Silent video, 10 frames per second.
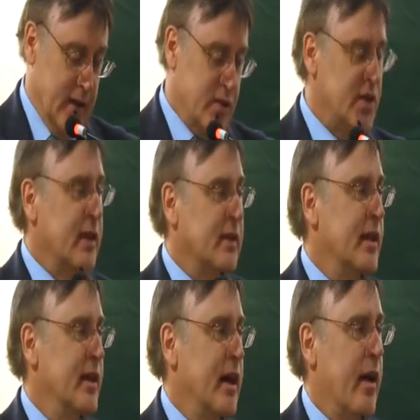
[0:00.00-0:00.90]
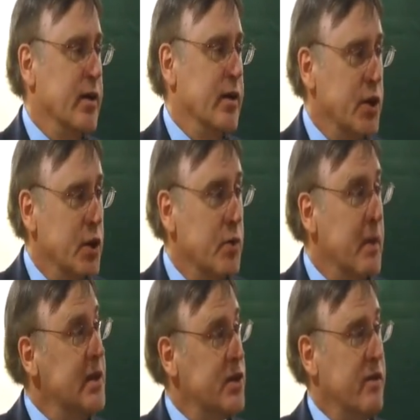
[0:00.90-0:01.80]
Interestingly, our new
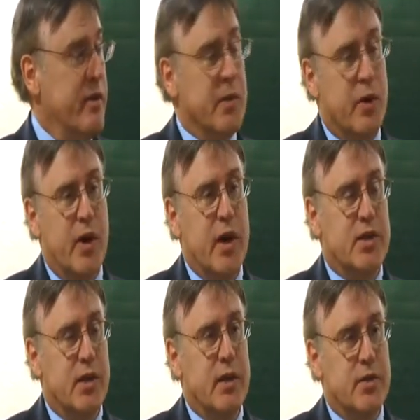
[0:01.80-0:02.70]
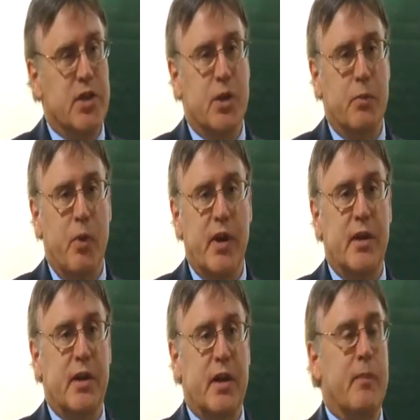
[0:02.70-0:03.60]
Minister of Immigration, he was just
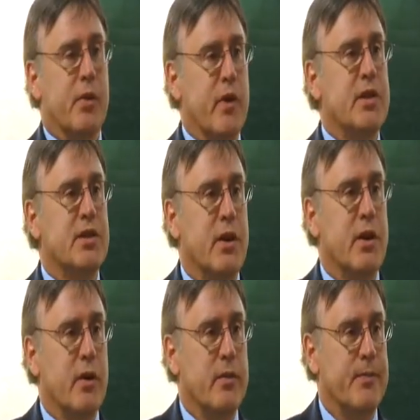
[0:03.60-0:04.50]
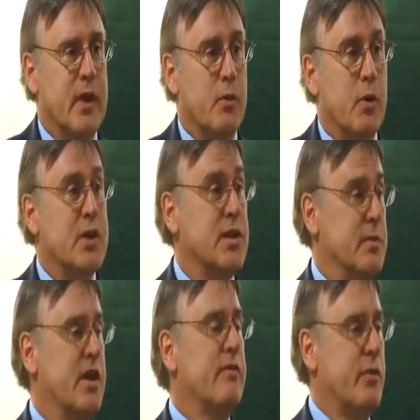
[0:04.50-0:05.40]
appointed a couple of weeks ago, was
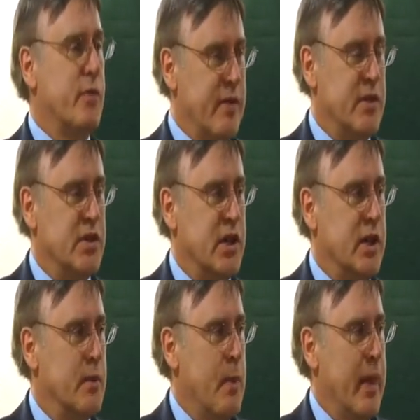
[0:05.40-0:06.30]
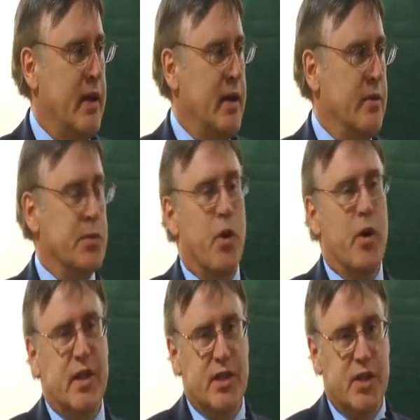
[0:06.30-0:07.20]
himself a refugee. He was
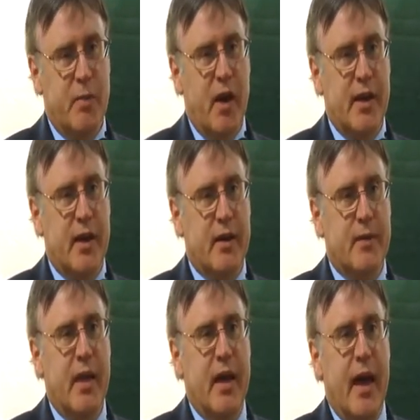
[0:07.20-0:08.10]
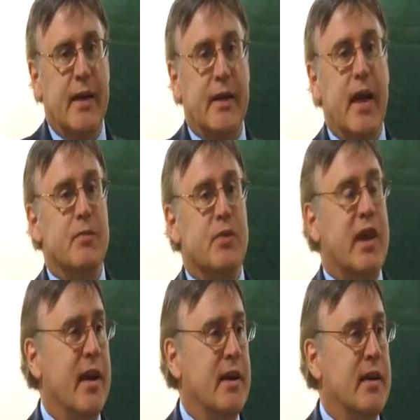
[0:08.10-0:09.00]
born in Somalia and came to
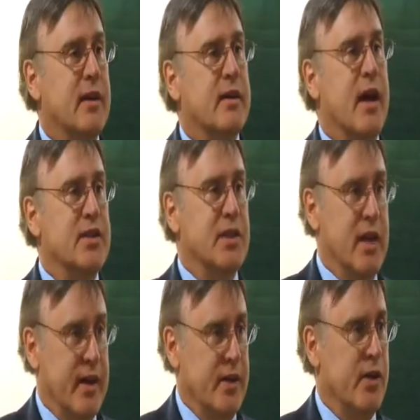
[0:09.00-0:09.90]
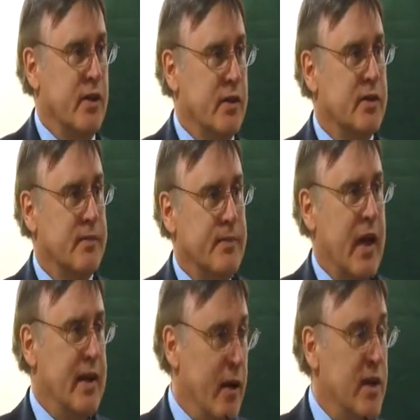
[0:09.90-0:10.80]
Canada as a young adult,
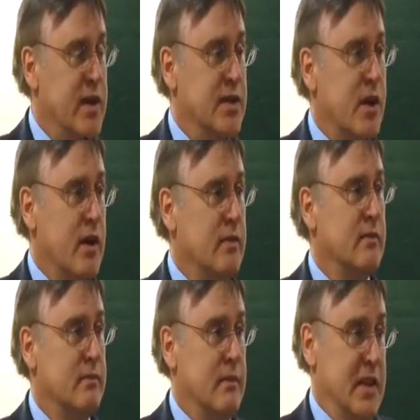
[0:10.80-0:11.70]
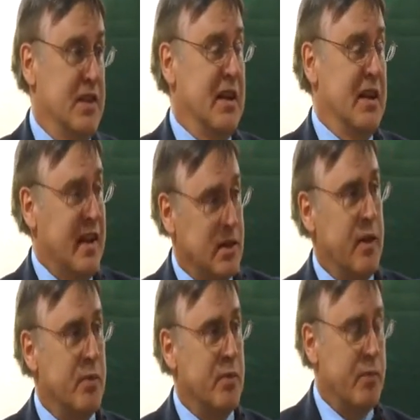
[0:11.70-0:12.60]
and now he's an elected
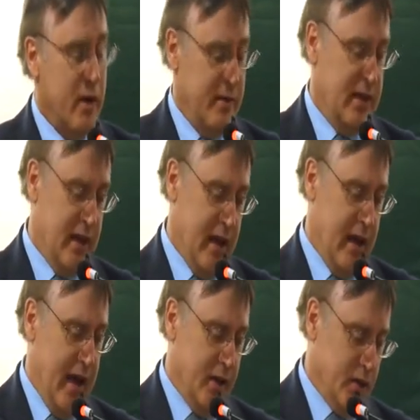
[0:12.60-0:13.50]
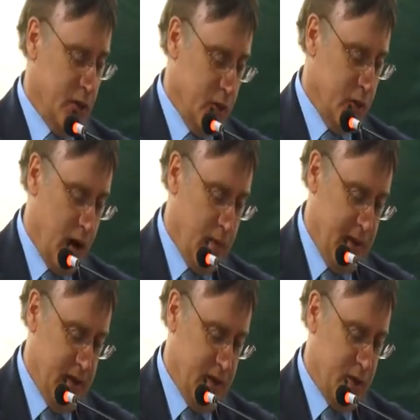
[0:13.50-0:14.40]
member of Parliament and also our
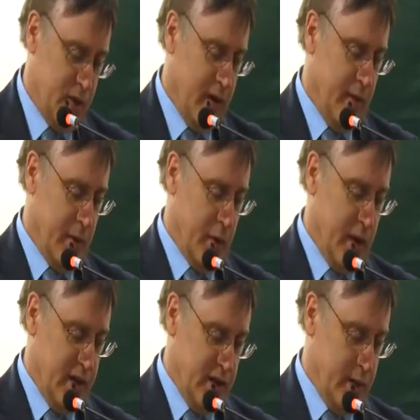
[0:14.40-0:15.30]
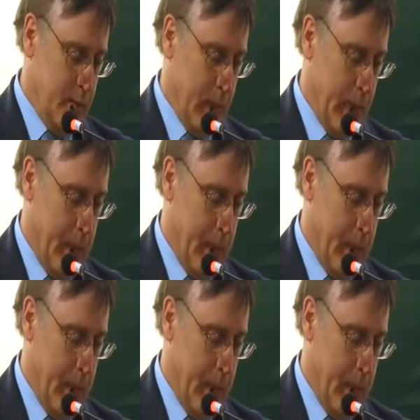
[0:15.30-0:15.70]
Minister of Immigration.